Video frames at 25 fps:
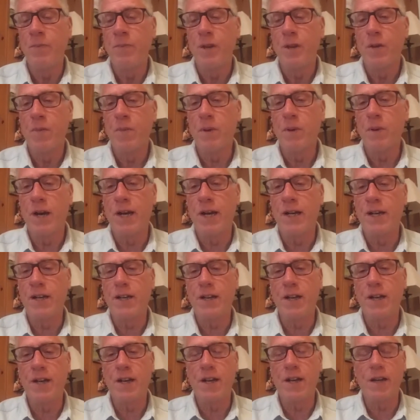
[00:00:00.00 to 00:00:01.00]
But
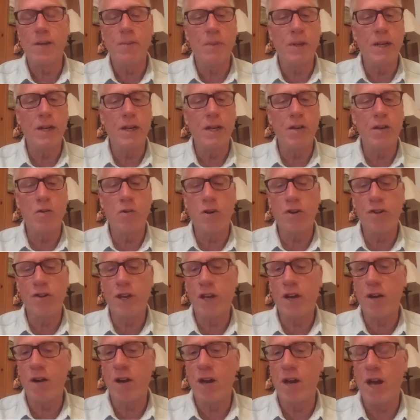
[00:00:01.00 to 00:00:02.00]
uh, but in North
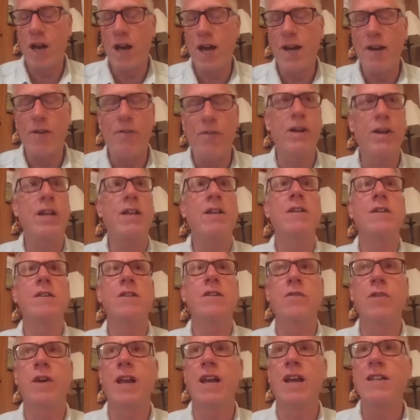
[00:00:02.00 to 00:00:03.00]
Carolina, well
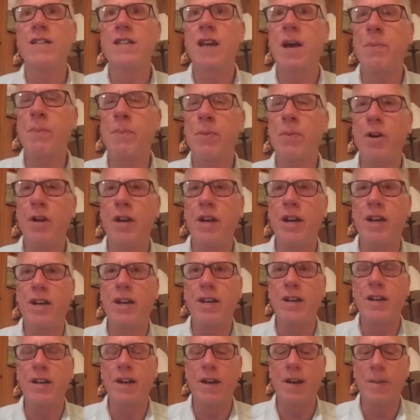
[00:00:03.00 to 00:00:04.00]
well as I put it,
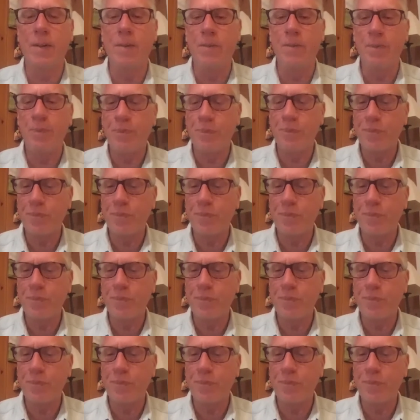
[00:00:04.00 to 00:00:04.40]
um,